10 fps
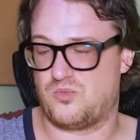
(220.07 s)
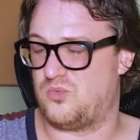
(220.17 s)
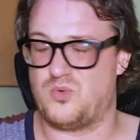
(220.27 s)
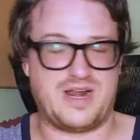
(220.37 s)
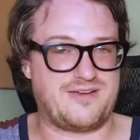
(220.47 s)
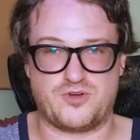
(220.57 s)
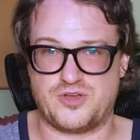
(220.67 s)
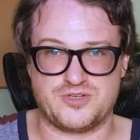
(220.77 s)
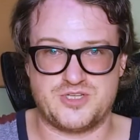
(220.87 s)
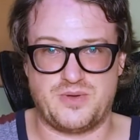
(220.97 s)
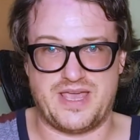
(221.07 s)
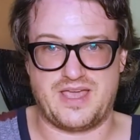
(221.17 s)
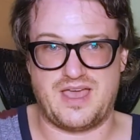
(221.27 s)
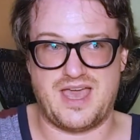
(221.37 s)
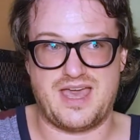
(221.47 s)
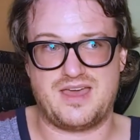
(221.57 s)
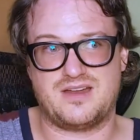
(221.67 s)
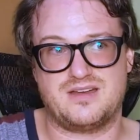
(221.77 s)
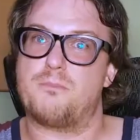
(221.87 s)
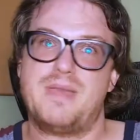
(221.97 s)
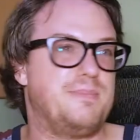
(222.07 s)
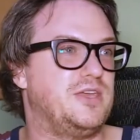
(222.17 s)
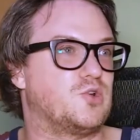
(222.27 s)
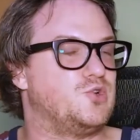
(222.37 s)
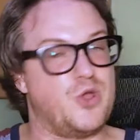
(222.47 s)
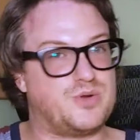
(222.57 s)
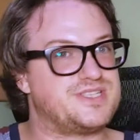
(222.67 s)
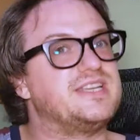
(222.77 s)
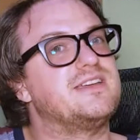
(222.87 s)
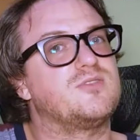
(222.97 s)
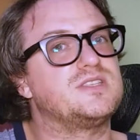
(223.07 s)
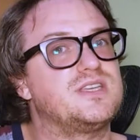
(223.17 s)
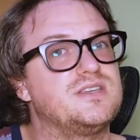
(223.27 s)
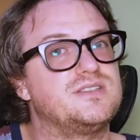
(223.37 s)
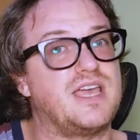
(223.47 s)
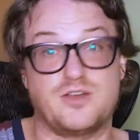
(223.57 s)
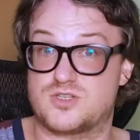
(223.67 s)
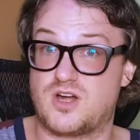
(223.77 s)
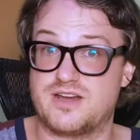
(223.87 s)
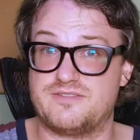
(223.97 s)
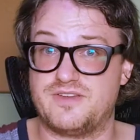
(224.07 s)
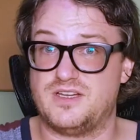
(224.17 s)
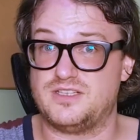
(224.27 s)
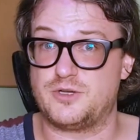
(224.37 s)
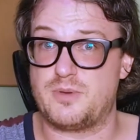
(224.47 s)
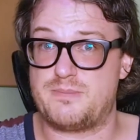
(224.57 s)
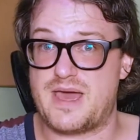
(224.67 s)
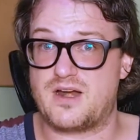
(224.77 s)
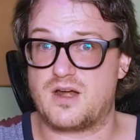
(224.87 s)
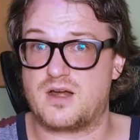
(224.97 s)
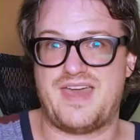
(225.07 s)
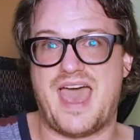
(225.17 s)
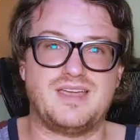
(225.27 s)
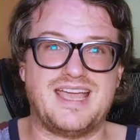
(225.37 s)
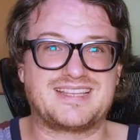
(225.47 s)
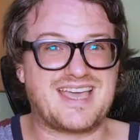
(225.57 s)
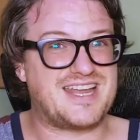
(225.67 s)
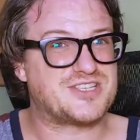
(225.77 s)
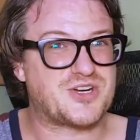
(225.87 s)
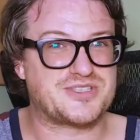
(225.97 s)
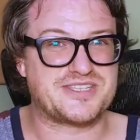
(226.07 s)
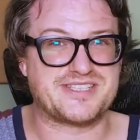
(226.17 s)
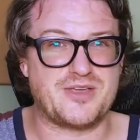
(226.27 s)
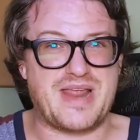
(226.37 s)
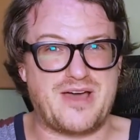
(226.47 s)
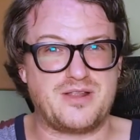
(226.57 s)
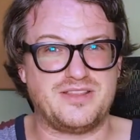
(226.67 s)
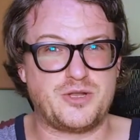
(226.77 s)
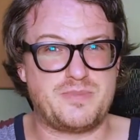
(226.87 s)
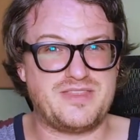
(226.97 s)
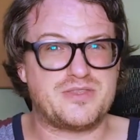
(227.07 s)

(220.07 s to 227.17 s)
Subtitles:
whatever you're doing, and maybe you're noticing differences and you're starting to feel a little bit better, that it kind of starts to slow down a little bit.